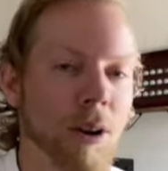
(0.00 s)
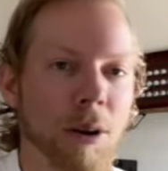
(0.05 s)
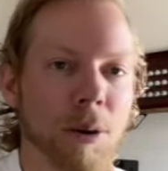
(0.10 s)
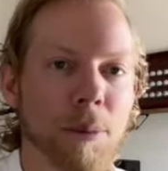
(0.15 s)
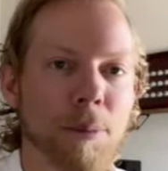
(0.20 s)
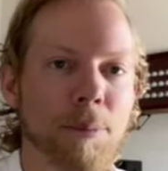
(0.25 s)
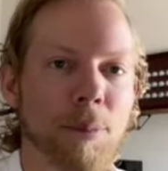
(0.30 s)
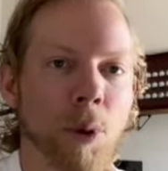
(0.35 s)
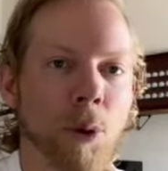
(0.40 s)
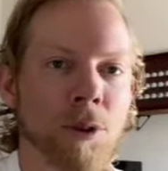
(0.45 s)

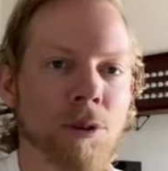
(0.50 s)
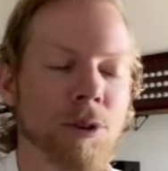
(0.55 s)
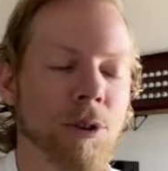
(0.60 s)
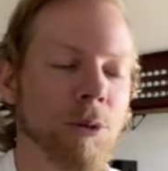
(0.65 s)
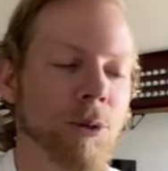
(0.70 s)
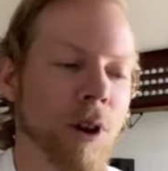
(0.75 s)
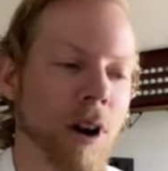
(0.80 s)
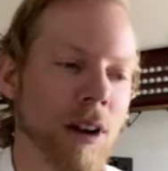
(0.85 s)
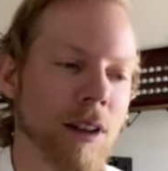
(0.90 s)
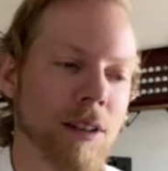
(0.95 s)
Born to
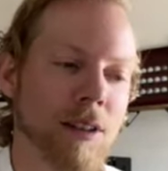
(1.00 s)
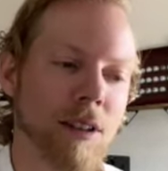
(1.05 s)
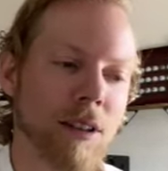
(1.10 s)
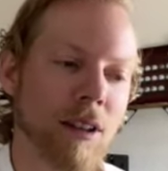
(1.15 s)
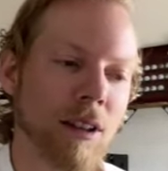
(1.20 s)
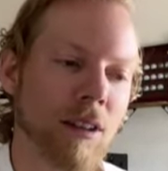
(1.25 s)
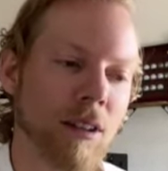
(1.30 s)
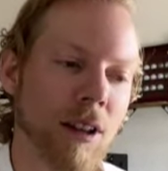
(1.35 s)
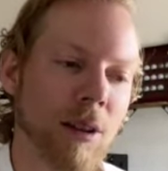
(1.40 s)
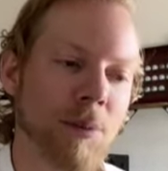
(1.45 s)
Run is a
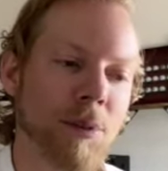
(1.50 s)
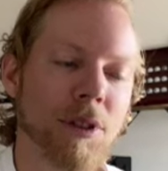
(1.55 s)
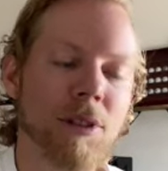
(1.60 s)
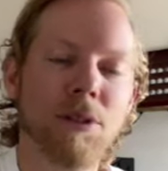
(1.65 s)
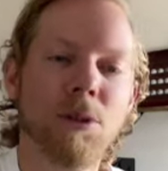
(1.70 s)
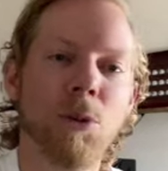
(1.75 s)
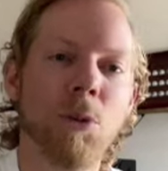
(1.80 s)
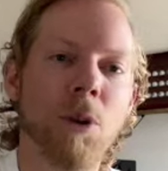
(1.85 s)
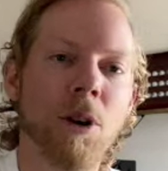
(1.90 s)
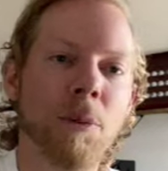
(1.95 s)
glimpse
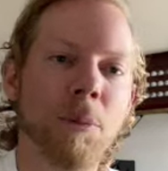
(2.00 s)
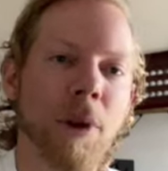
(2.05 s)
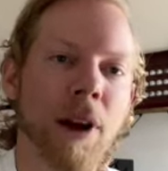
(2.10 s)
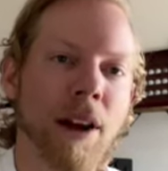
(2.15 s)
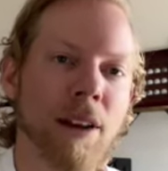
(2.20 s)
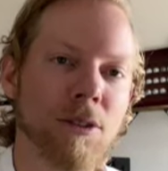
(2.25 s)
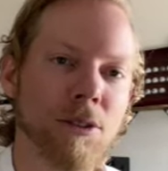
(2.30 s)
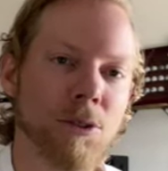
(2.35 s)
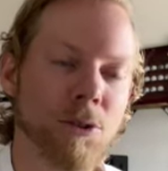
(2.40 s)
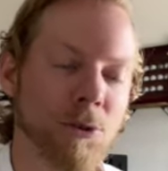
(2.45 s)
into one
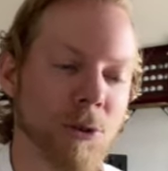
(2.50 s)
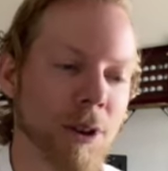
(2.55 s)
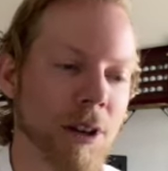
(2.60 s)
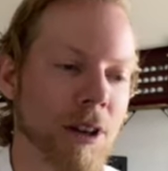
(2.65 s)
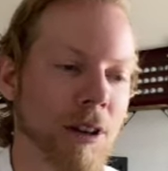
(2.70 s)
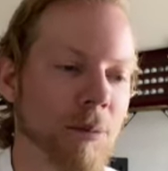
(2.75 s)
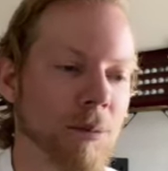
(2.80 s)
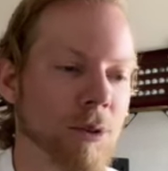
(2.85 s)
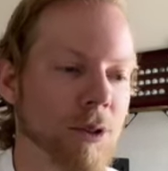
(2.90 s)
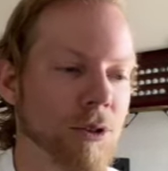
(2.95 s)
man's
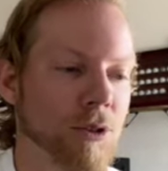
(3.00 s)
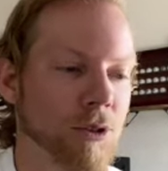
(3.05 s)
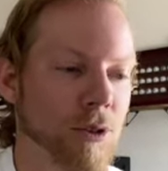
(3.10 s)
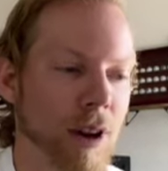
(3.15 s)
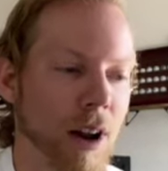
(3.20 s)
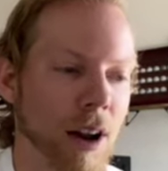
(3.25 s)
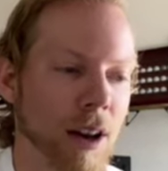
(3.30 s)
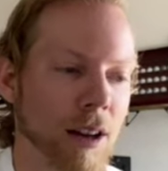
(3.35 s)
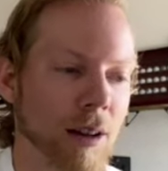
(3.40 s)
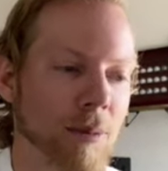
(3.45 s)
dreams,
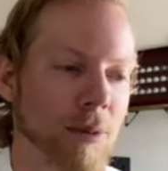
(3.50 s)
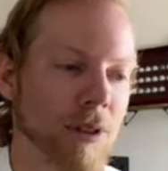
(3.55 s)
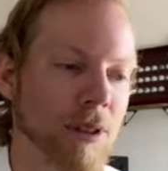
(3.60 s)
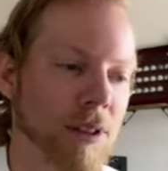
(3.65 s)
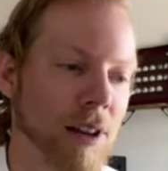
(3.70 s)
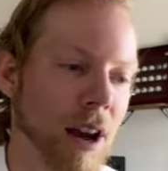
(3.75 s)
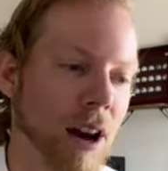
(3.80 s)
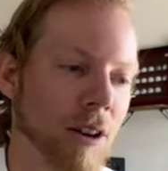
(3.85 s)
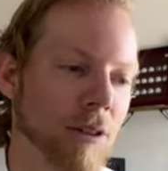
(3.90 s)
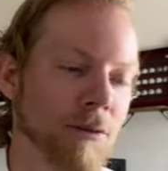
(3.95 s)
triumphs,
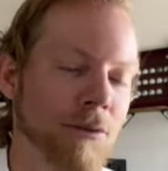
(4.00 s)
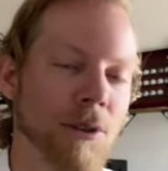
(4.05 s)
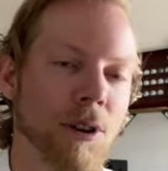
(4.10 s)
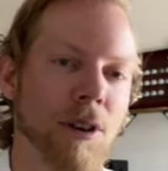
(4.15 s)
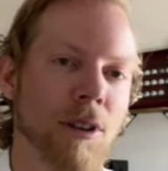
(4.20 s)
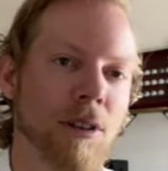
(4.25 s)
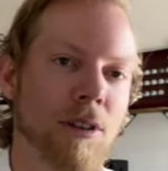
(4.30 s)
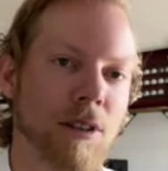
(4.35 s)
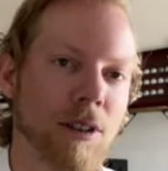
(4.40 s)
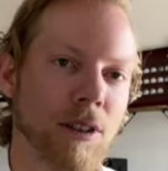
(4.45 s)

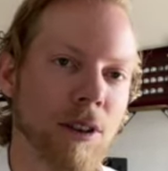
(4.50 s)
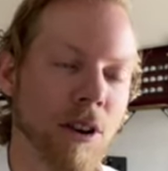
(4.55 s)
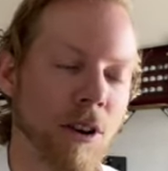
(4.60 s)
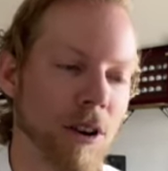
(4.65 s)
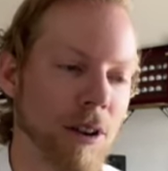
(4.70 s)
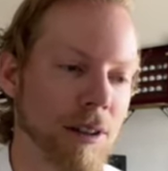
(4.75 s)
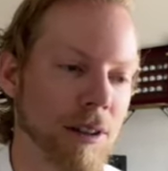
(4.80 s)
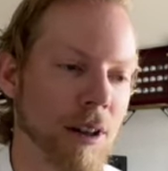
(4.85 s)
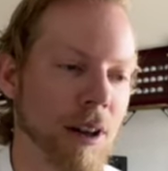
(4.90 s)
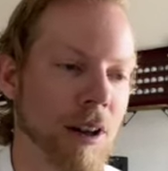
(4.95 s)
downfalls, and
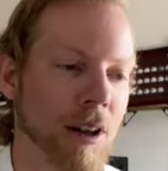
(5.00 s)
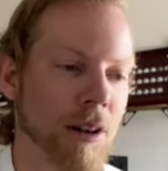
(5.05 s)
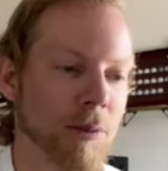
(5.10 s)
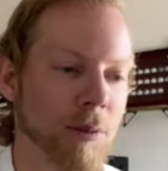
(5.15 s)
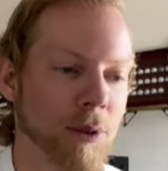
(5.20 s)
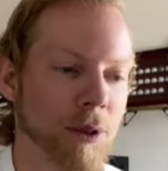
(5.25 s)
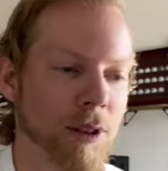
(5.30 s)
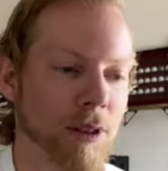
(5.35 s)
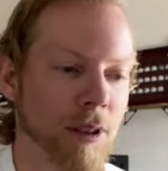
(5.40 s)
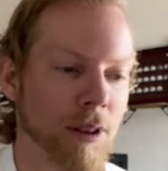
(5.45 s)
hard
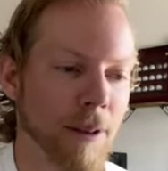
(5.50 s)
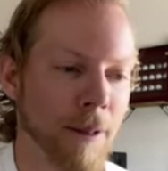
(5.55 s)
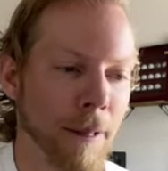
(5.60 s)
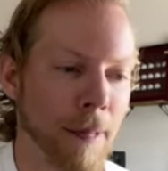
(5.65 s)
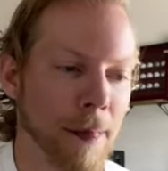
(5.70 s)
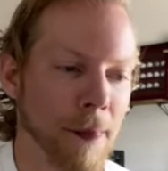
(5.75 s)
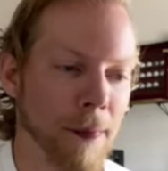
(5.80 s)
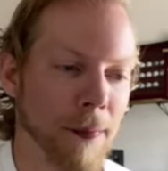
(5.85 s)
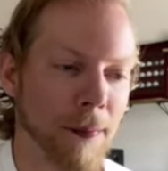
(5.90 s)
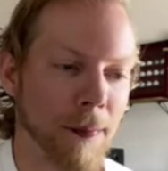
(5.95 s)
times.
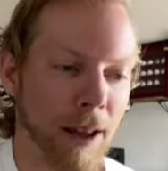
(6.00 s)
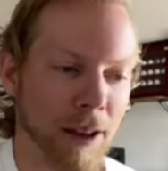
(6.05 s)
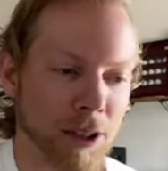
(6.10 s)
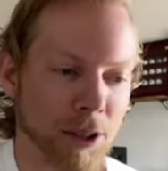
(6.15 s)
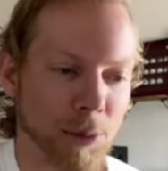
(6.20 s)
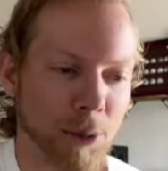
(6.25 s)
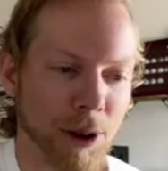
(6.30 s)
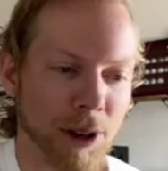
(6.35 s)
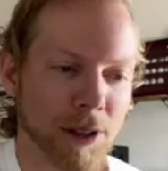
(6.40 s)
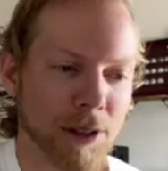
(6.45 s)
Like
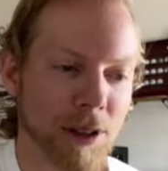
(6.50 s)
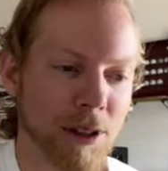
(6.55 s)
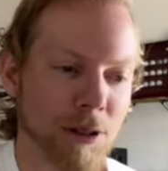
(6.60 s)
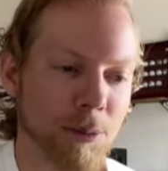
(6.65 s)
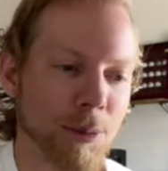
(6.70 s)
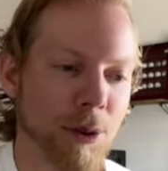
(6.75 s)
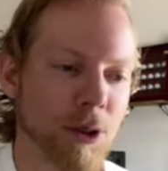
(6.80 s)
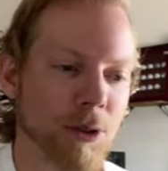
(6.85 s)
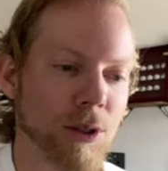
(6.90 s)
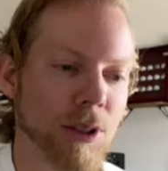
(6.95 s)
Springsteen's
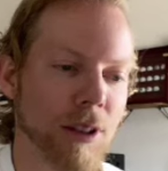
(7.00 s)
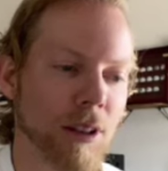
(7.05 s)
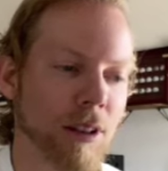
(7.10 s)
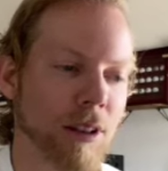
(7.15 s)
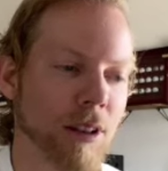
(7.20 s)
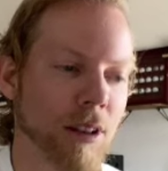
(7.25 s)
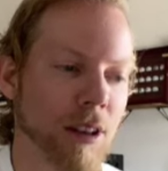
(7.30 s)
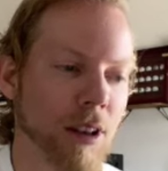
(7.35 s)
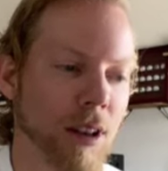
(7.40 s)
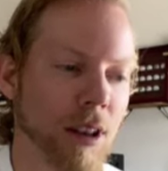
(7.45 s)
music,
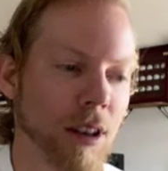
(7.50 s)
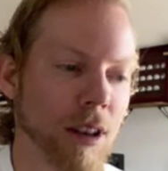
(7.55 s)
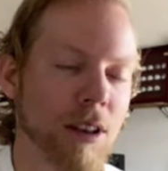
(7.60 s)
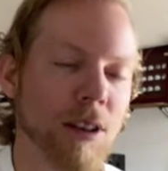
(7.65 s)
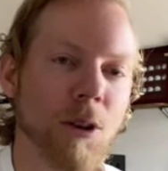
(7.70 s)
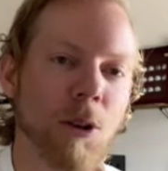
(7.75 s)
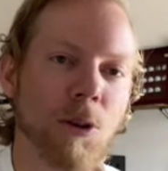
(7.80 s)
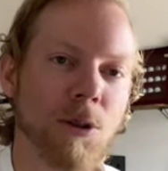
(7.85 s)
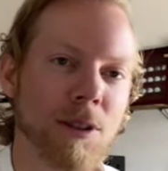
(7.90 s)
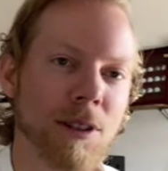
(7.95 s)
he
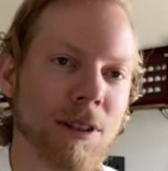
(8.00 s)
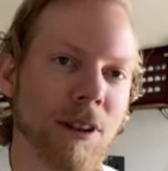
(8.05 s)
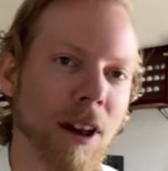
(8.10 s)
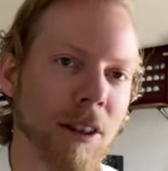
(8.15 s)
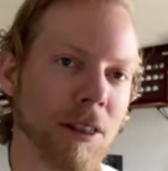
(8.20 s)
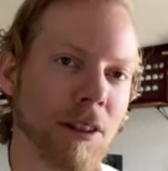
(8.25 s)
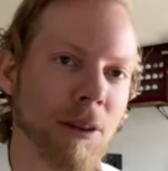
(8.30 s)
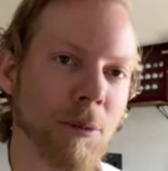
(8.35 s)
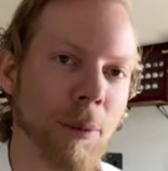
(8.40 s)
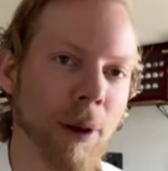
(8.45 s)
holds
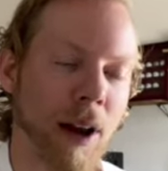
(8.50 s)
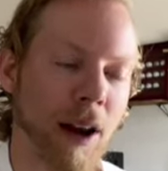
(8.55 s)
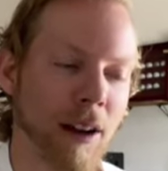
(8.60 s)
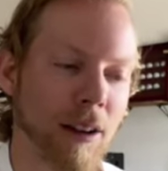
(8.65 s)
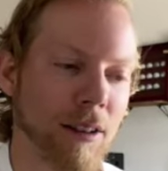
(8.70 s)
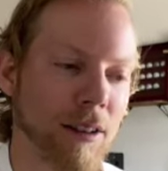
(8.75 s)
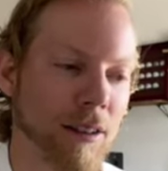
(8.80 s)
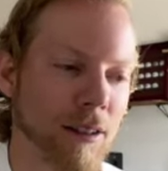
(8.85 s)
nothing back.